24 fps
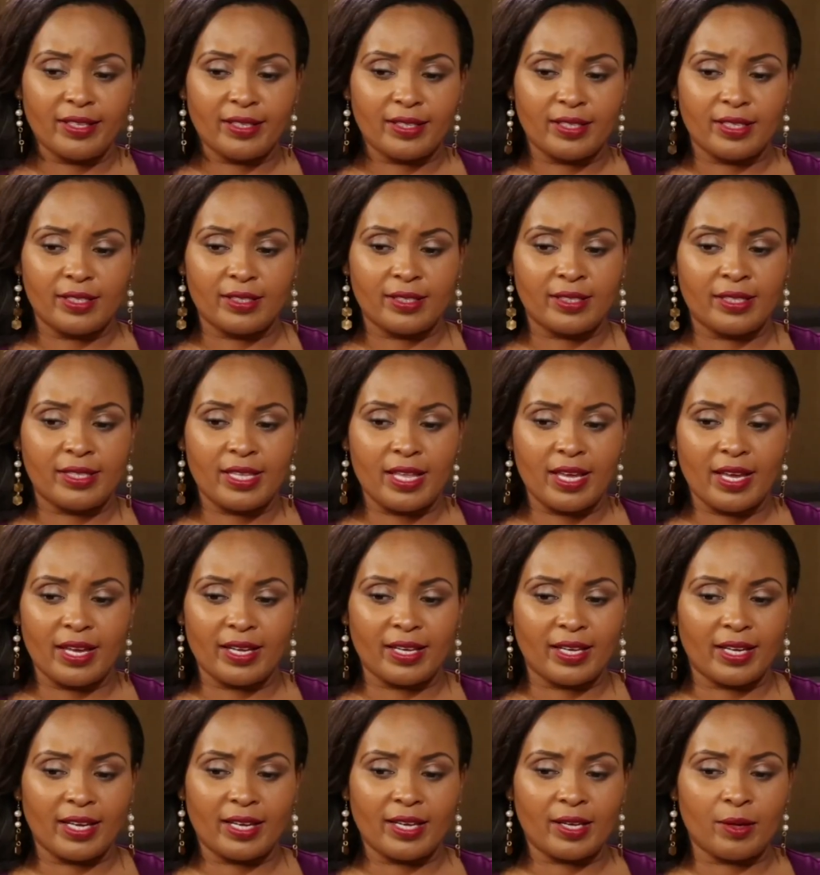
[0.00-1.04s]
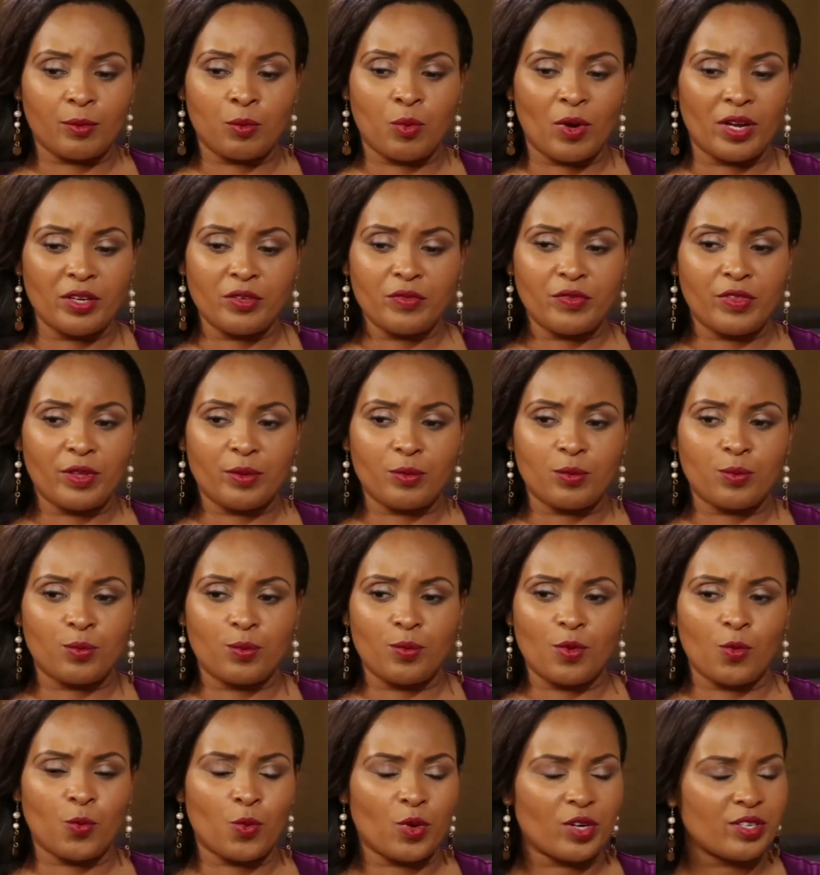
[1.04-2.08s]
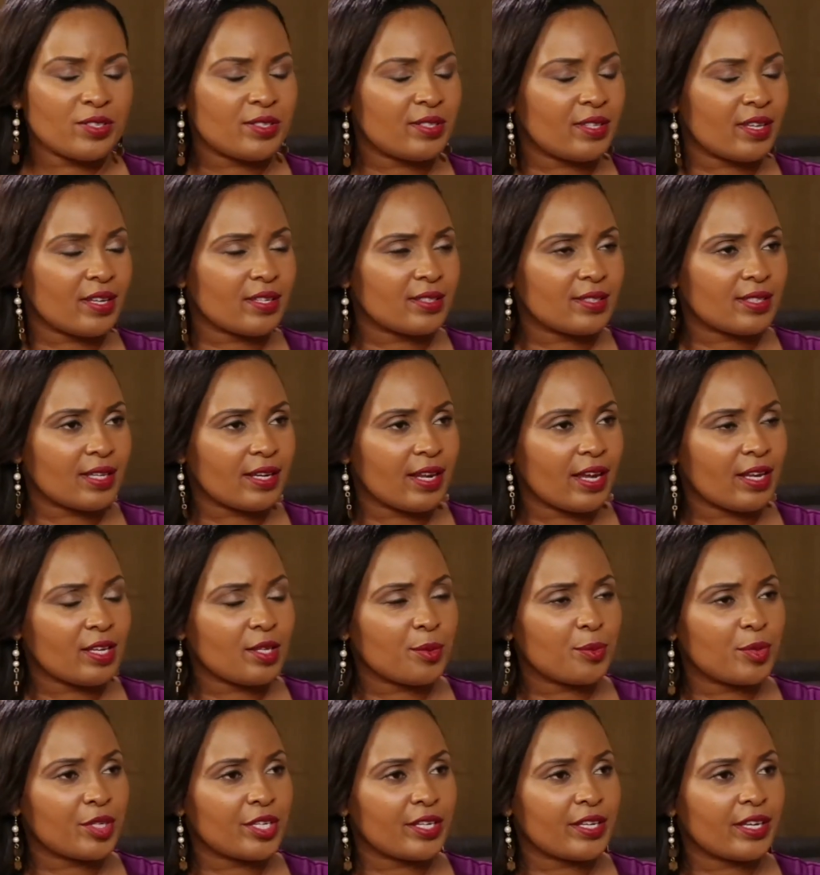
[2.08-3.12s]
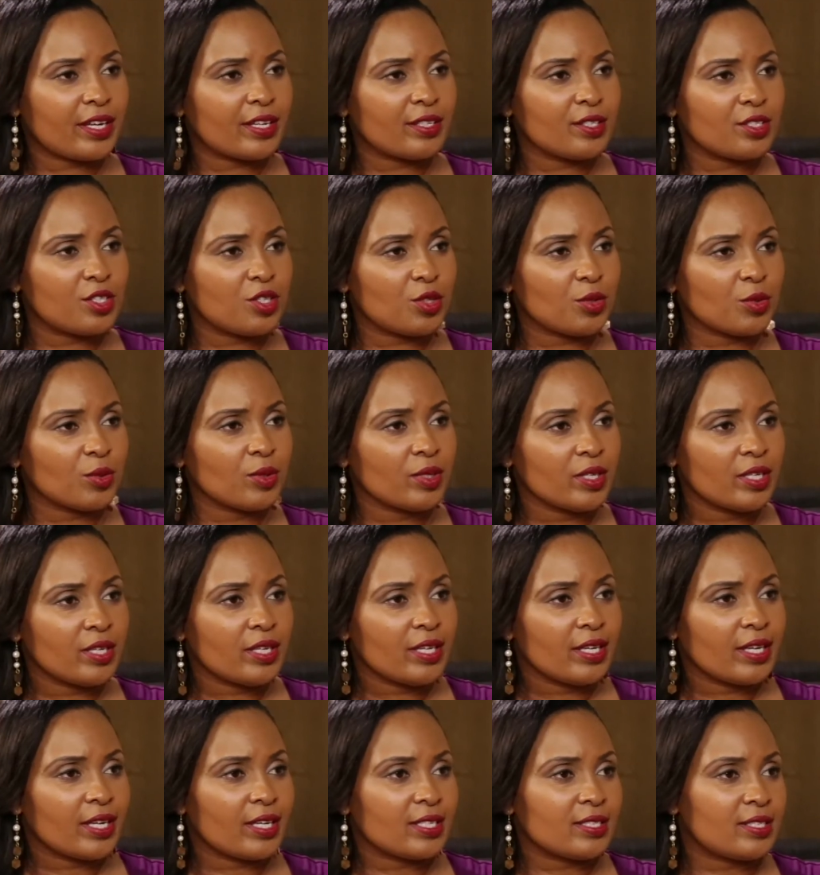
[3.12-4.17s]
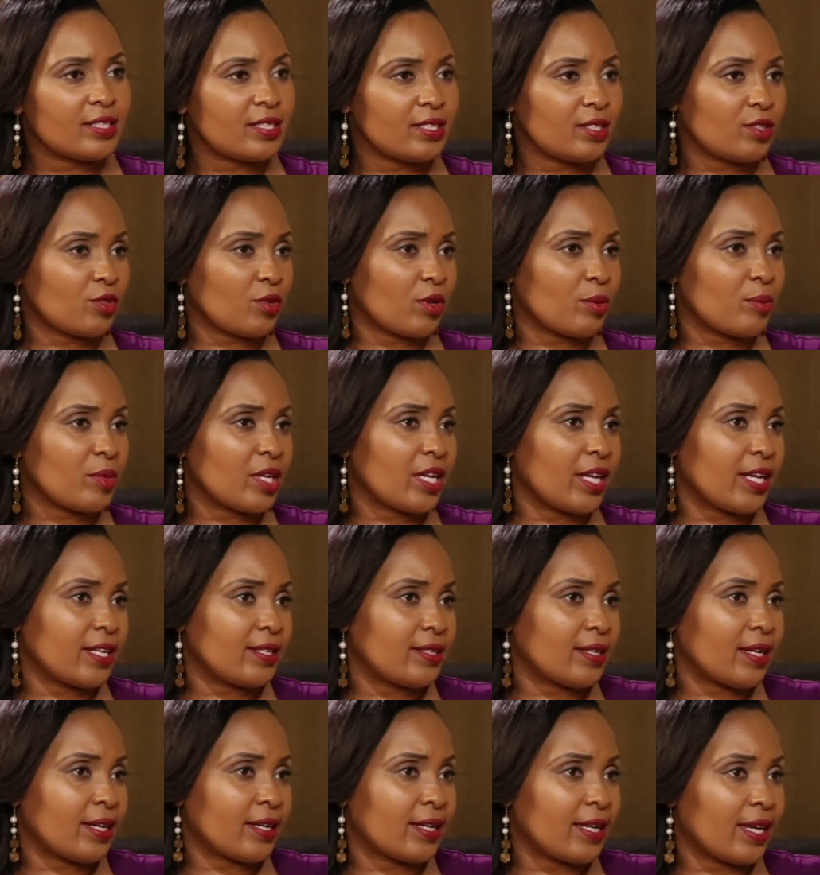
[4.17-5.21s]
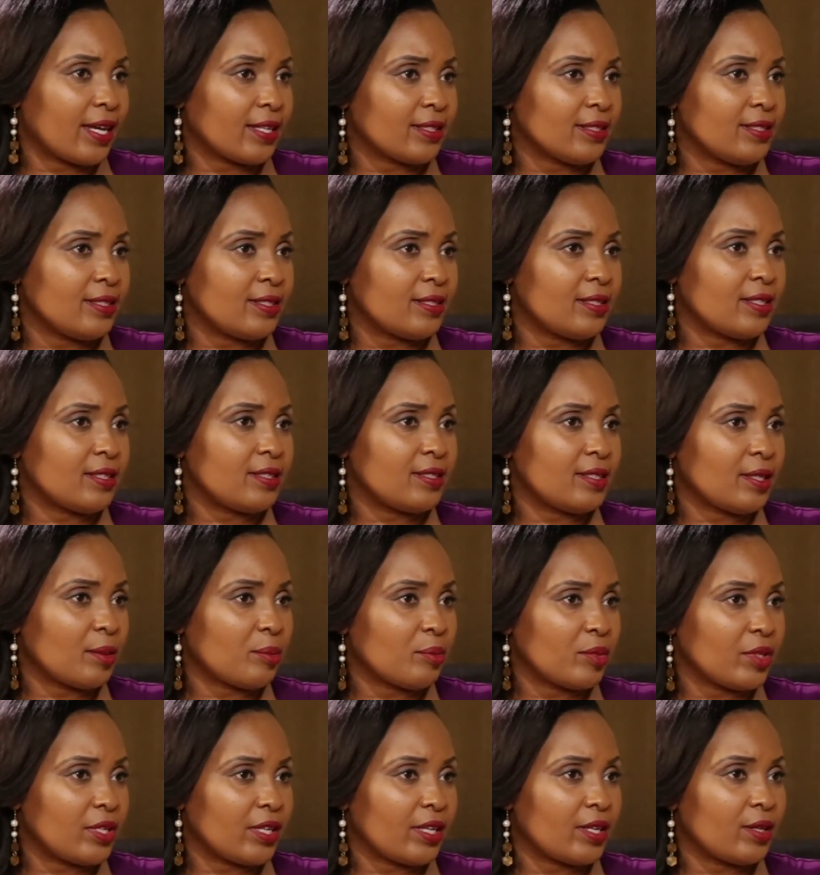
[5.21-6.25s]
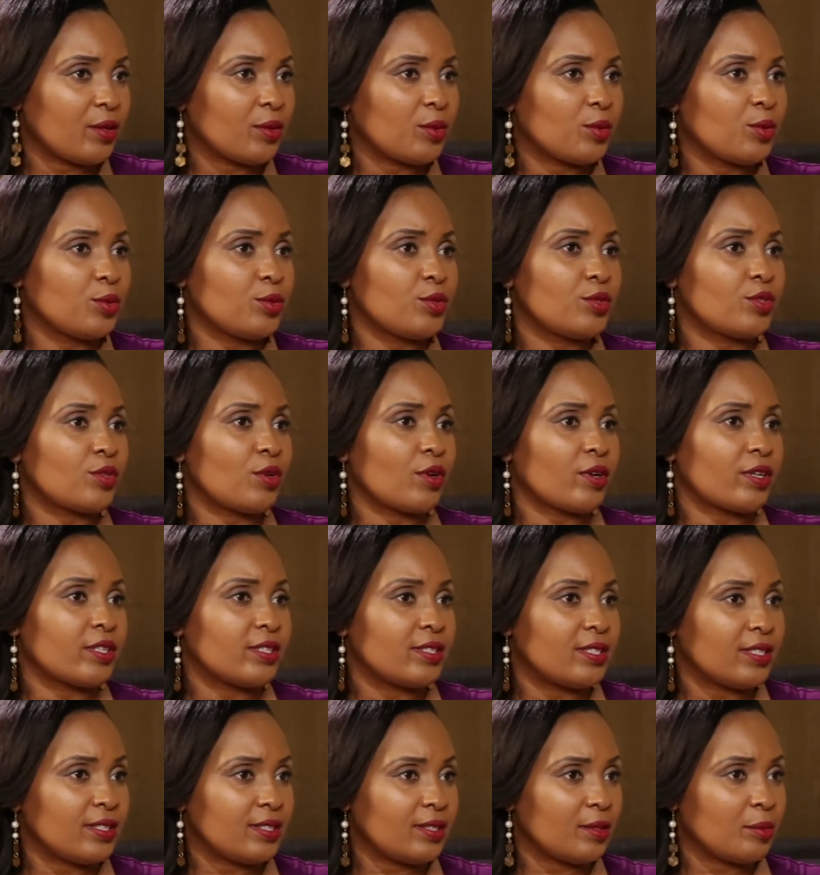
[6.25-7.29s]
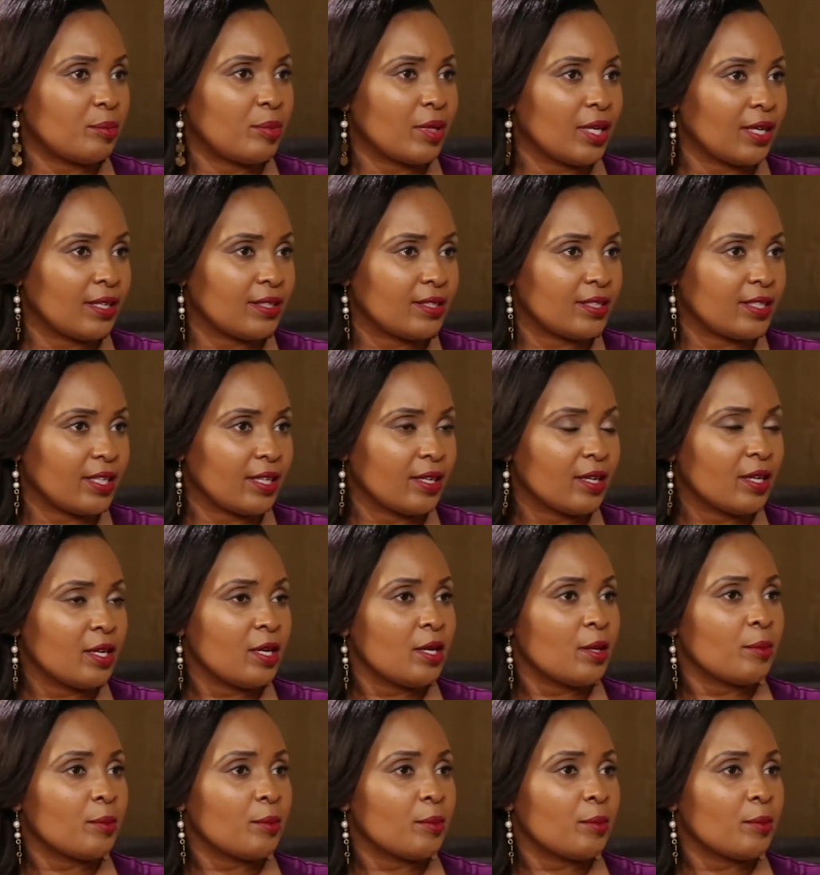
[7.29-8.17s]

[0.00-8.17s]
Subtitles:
And one of the worst things that anybody can do is discriminate against somebody who's got a disability.